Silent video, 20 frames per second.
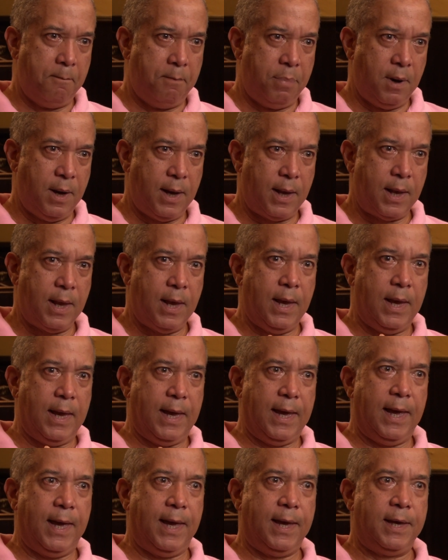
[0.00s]
But
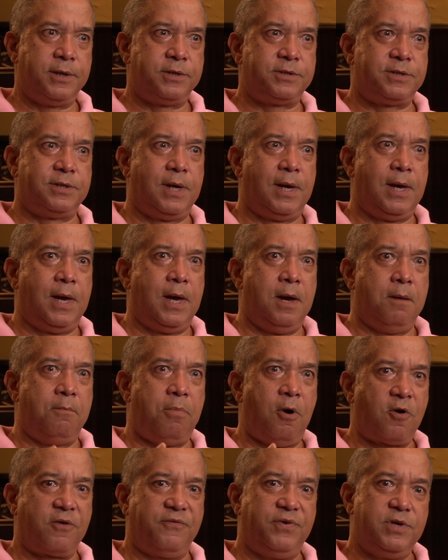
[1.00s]
as
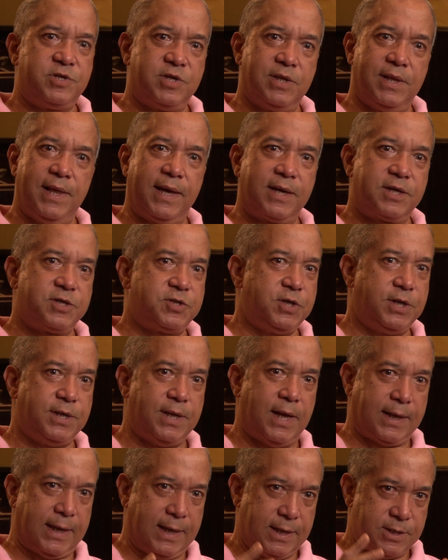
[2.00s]
part of his legacy,
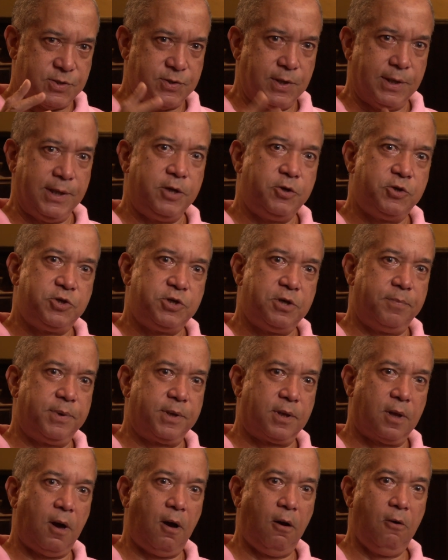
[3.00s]
and I guess the leadership
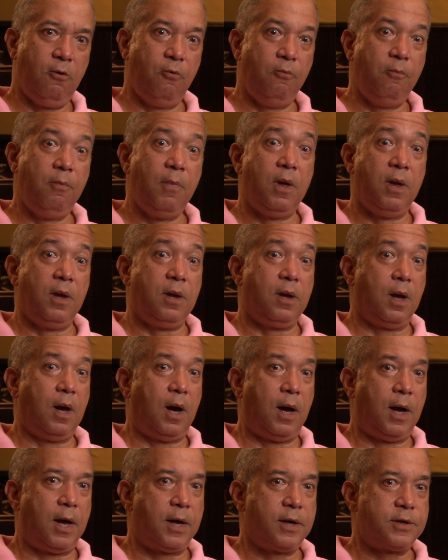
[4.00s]
in the home,
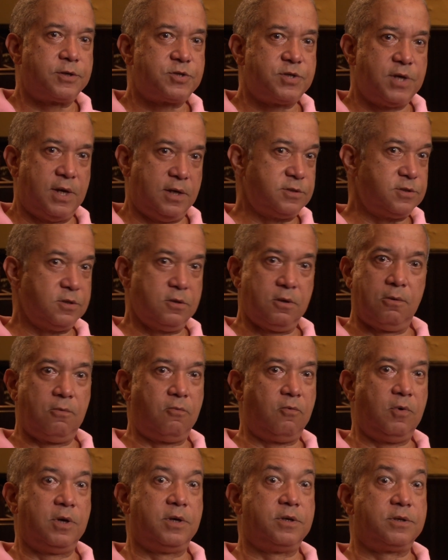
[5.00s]
Cecil
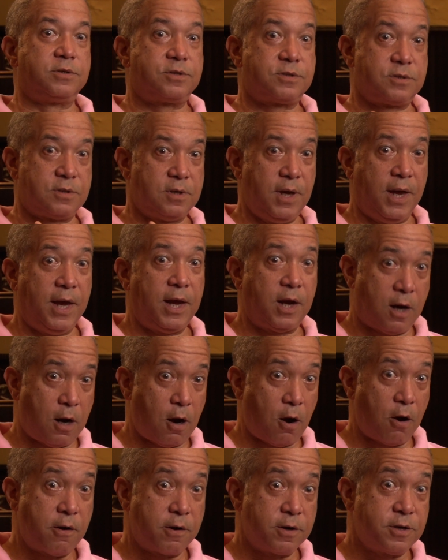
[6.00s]
was
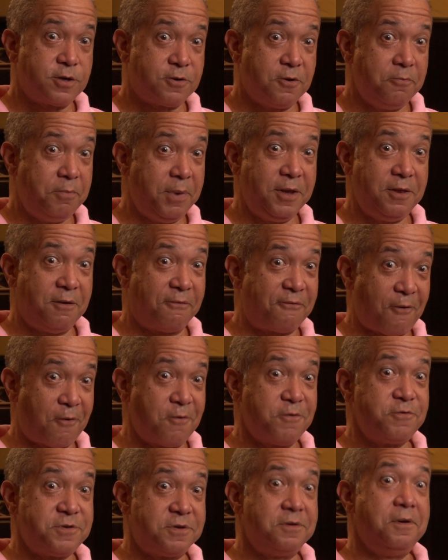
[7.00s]
encouraged to be the
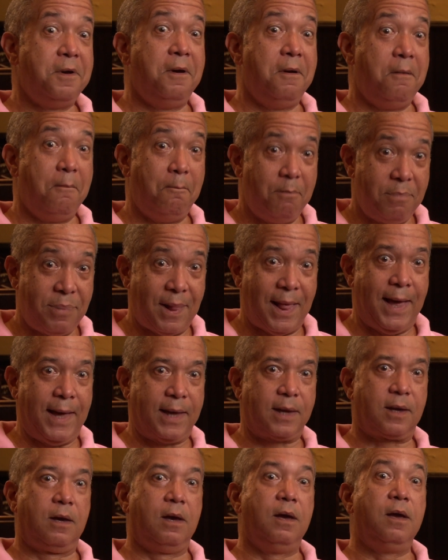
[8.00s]
first
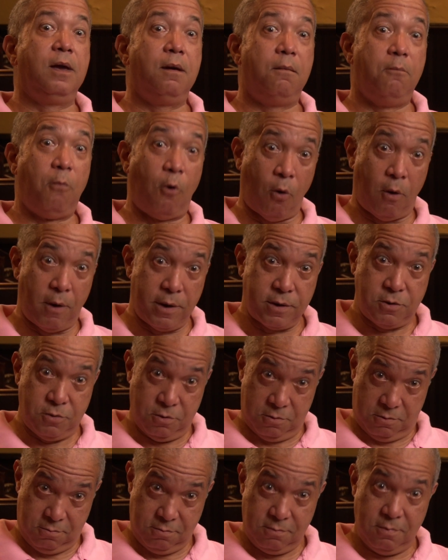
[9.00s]
black boy
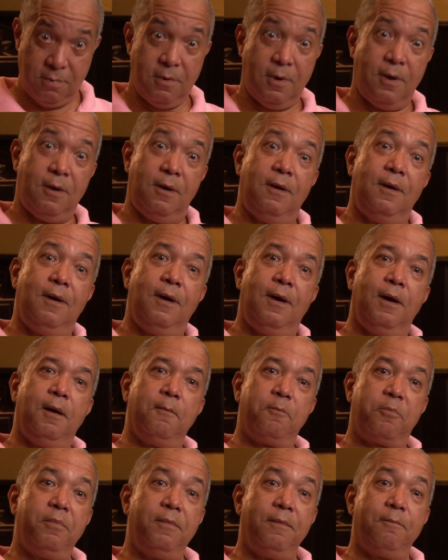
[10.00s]
to
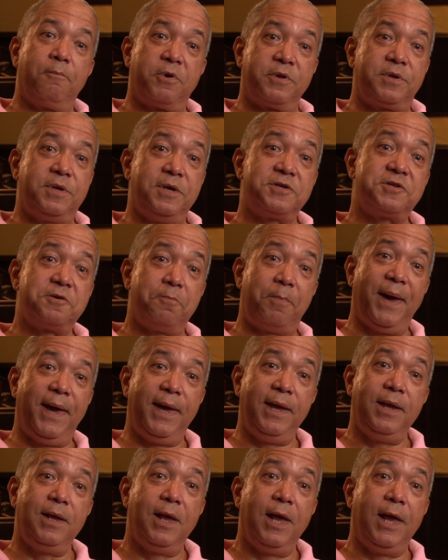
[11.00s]

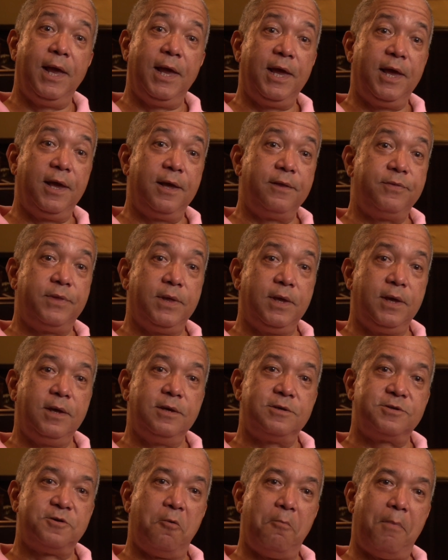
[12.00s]
participate in the
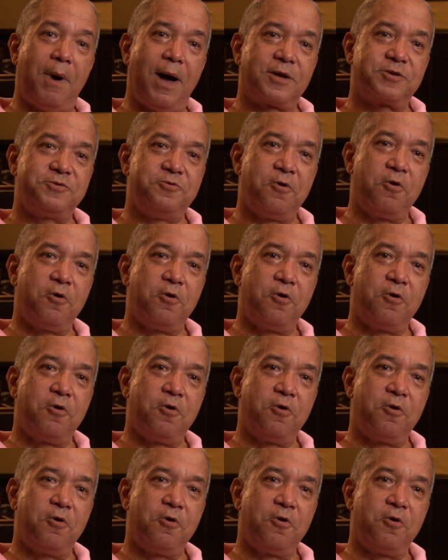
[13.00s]
Soapbox